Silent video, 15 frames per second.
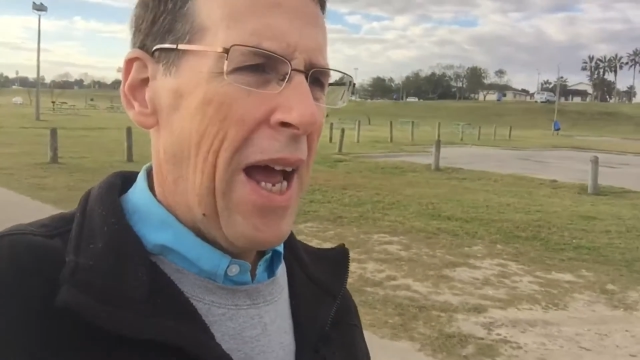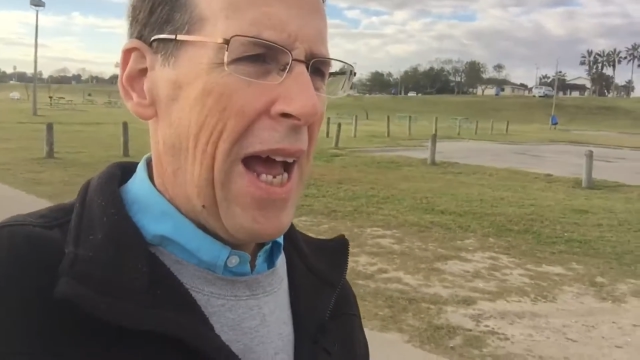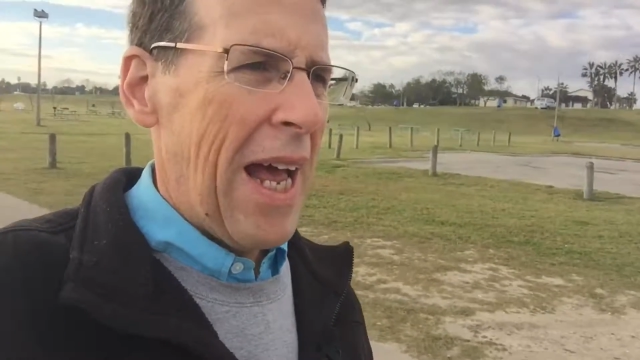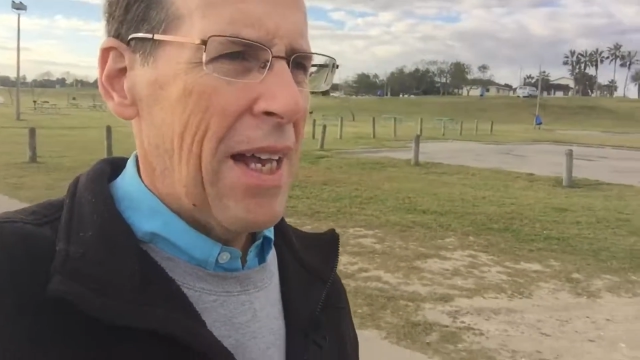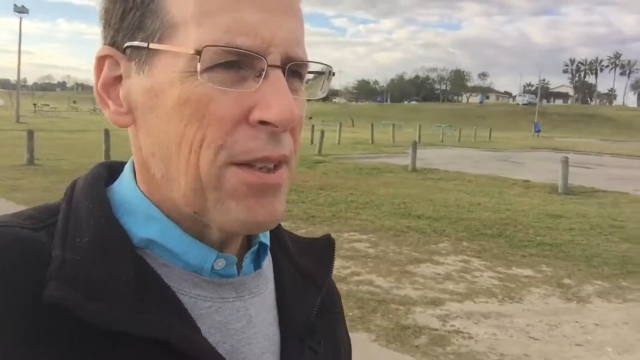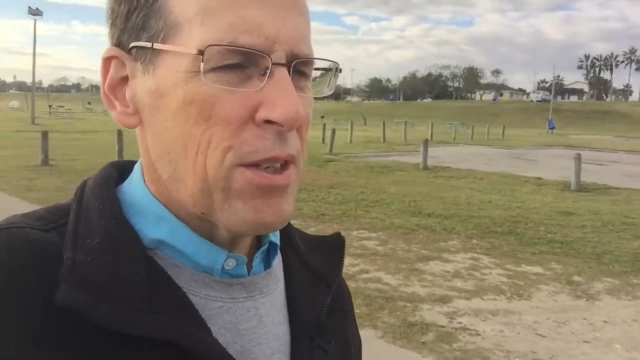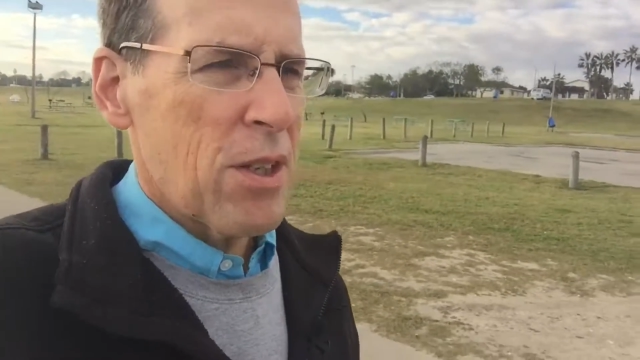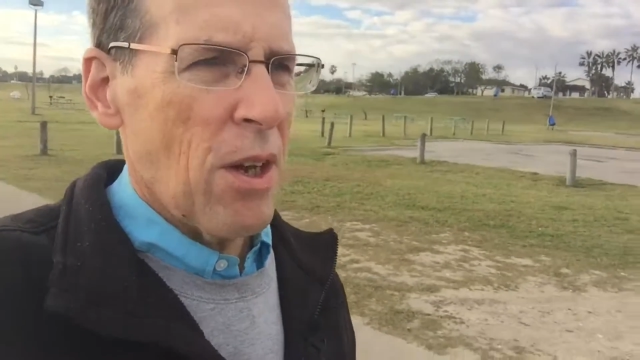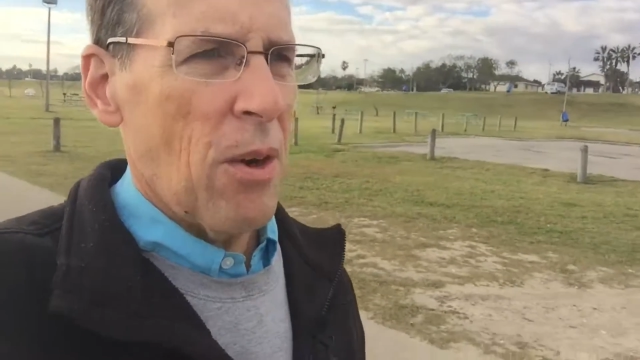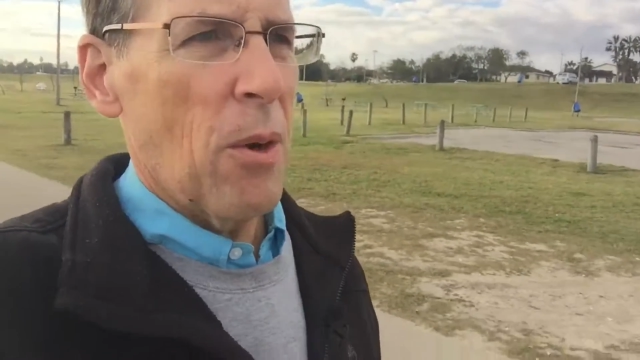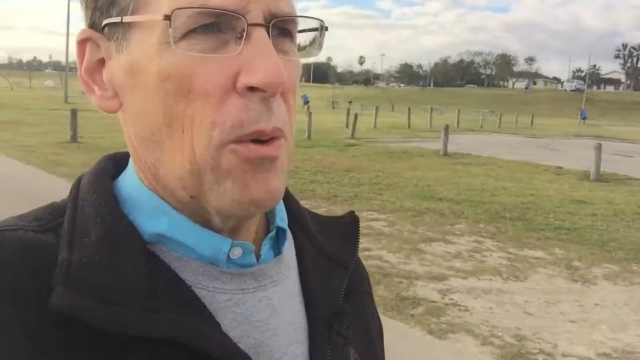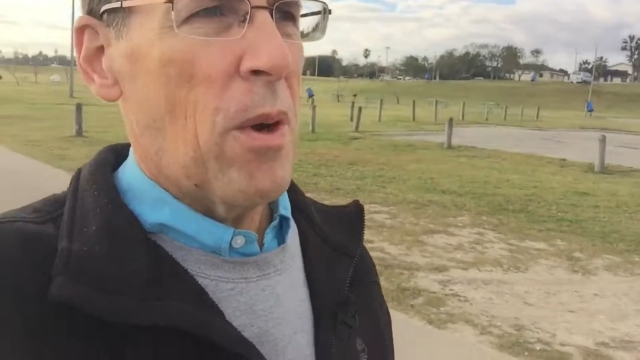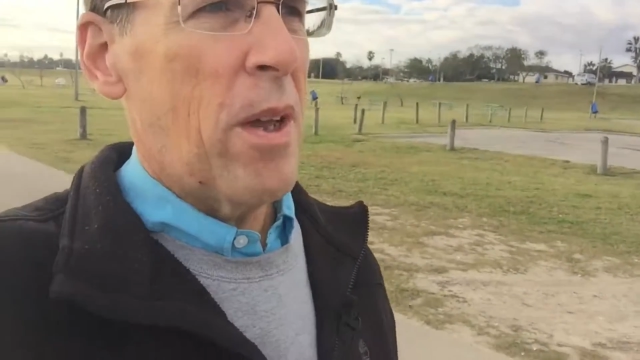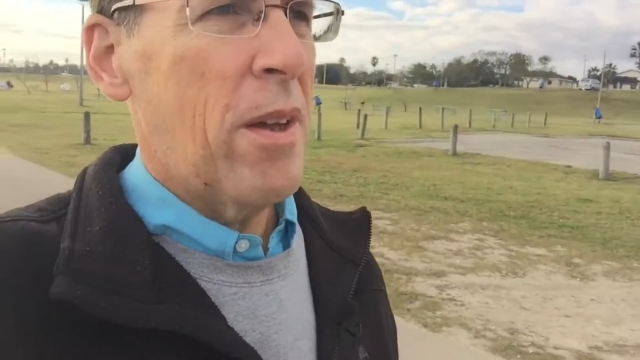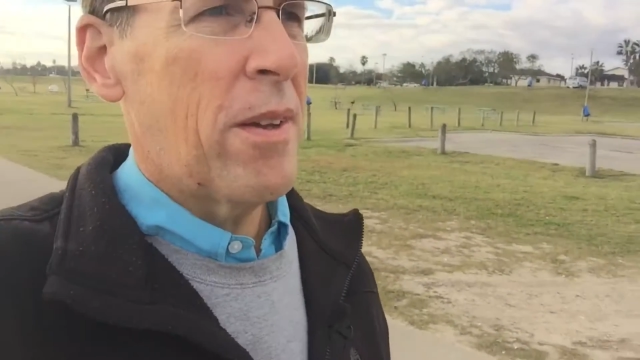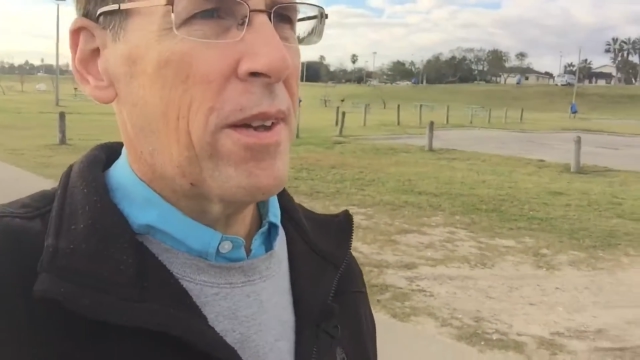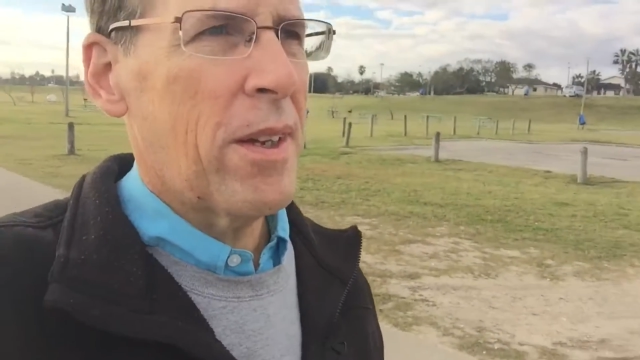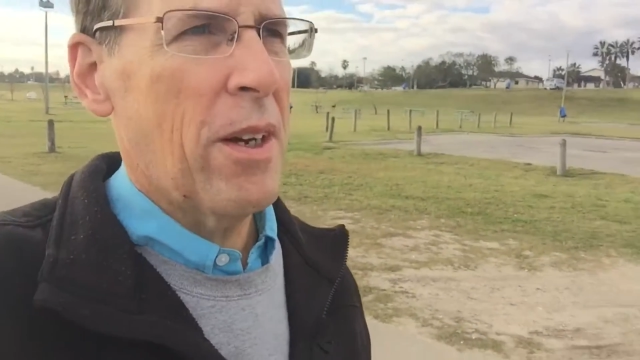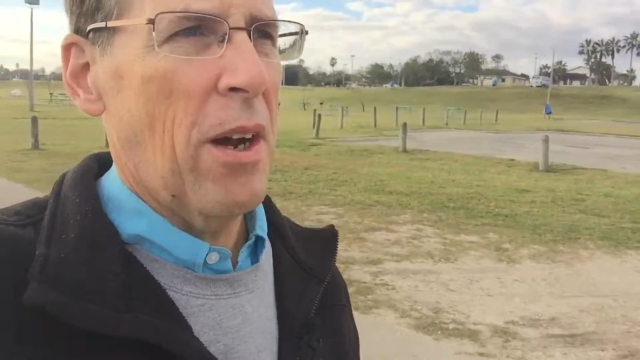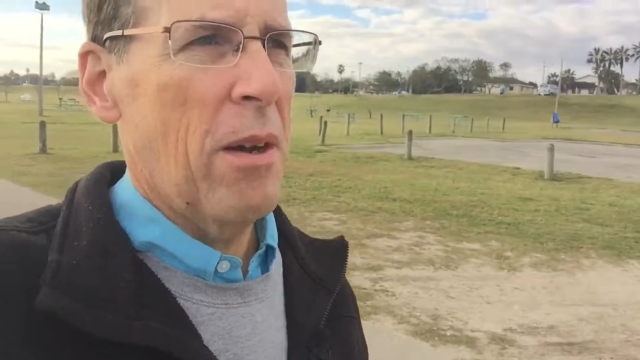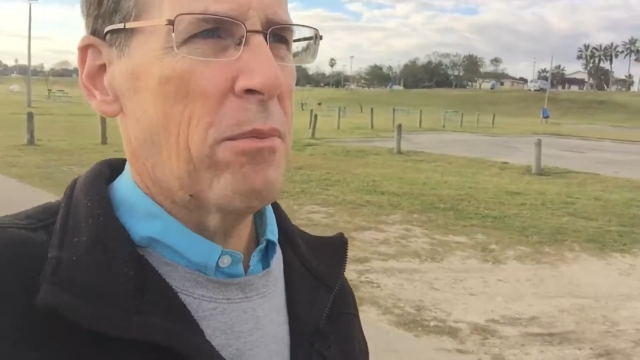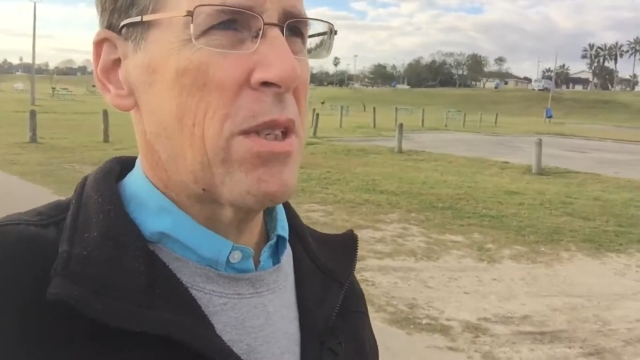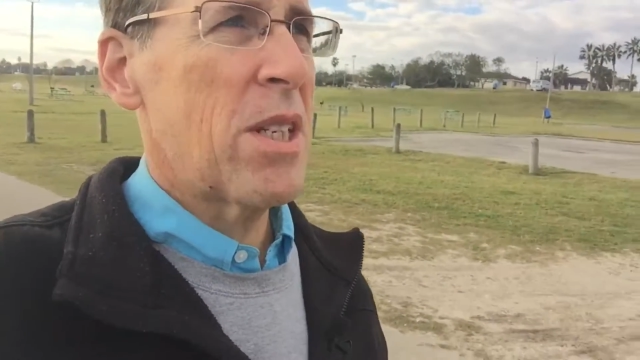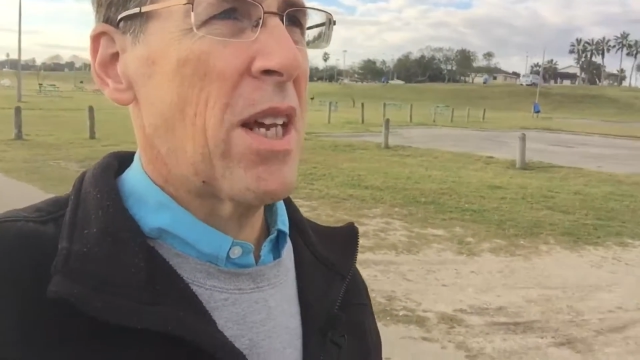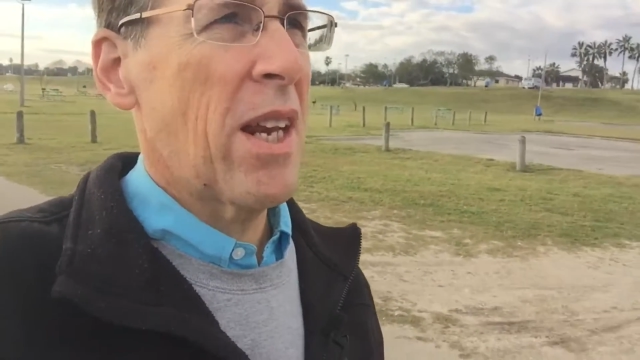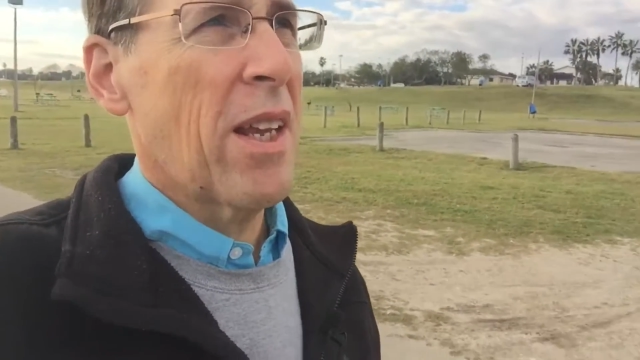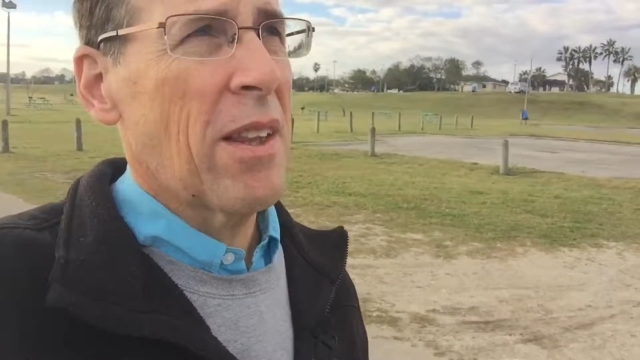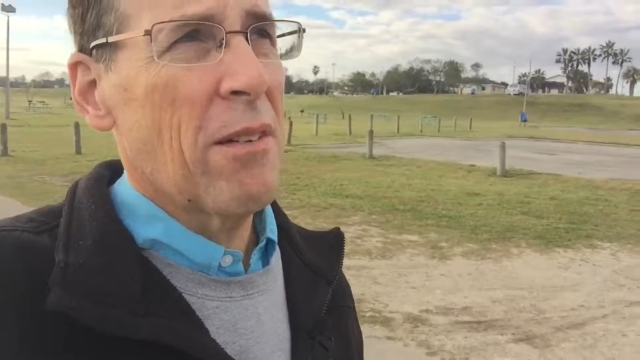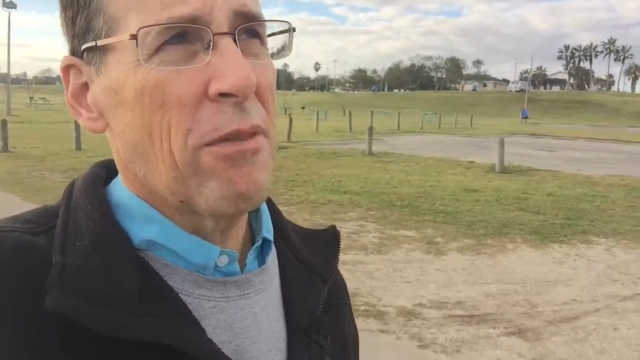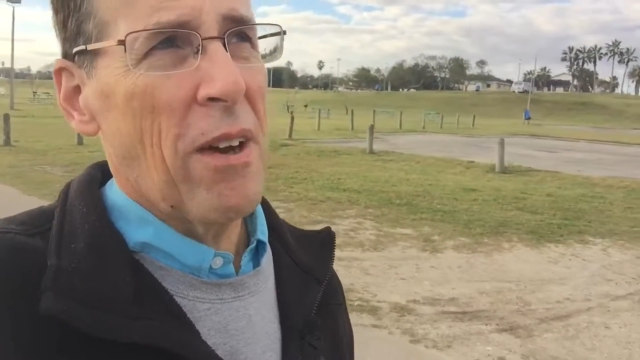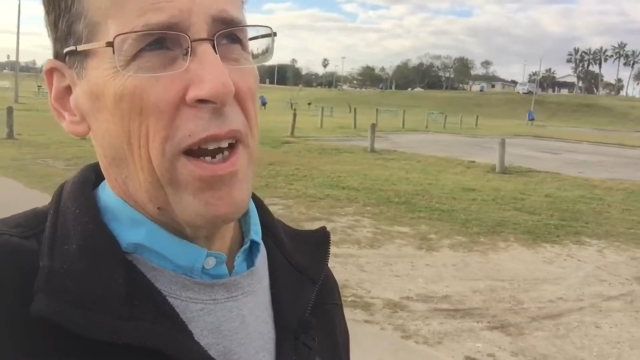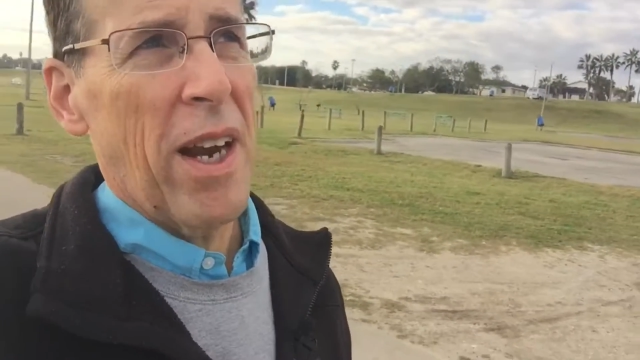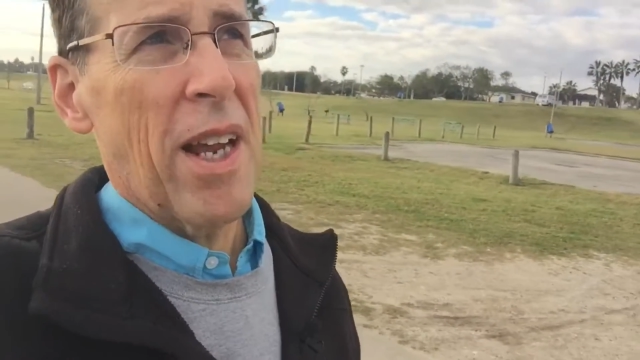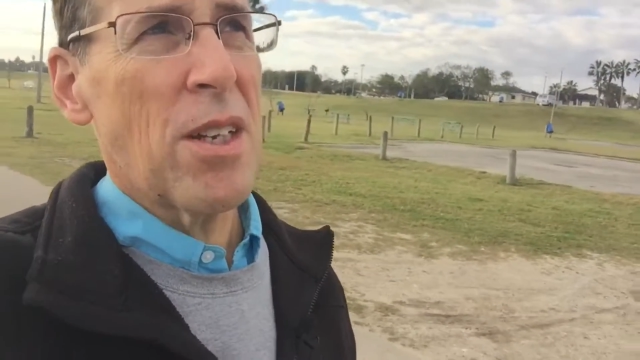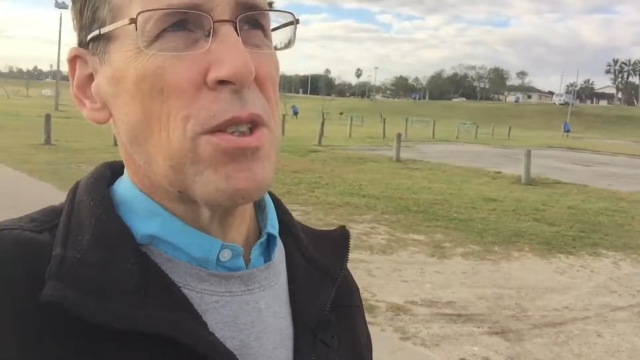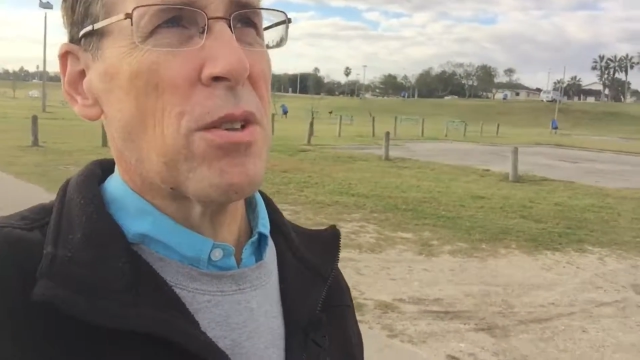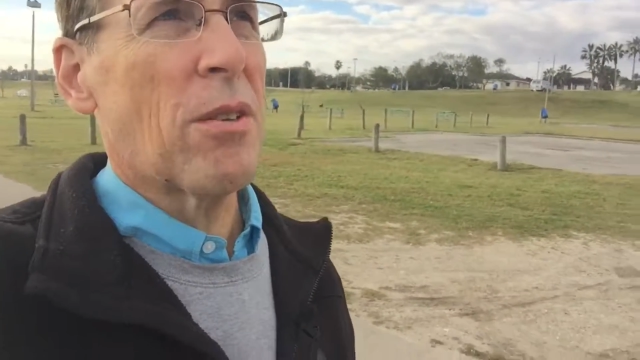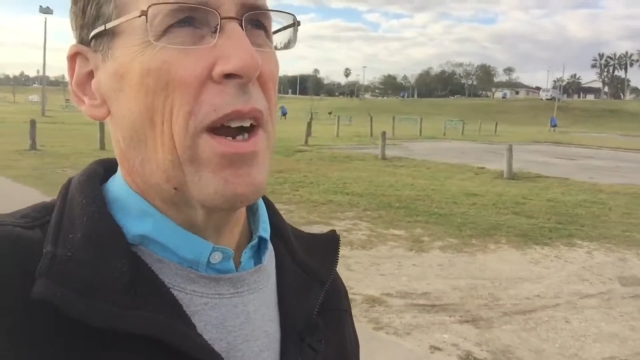And so, you know, I'm just hitting the financial